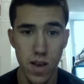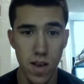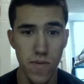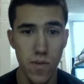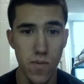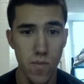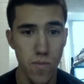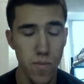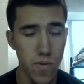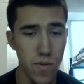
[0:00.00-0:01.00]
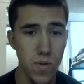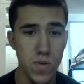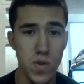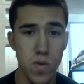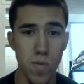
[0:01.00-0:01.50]
If you
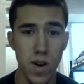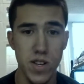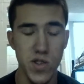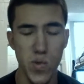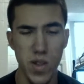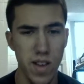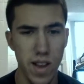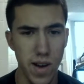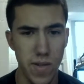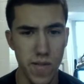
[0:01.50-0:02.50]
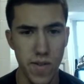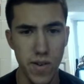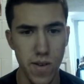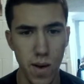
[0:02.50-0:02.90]
lose too much, it's really unhealthy for you.